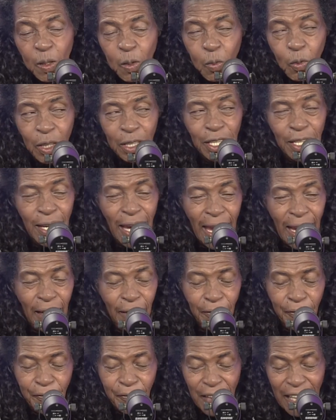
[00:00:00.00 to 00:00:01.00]
when you have
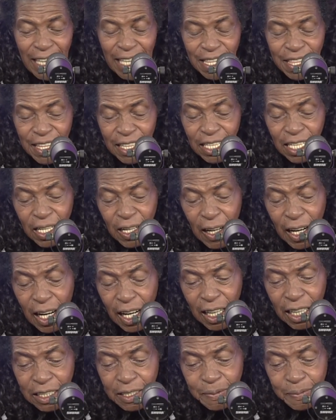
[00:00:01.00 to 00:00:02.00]
faith in
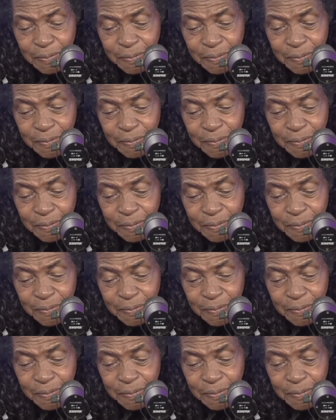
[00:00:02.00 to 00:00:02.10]
God,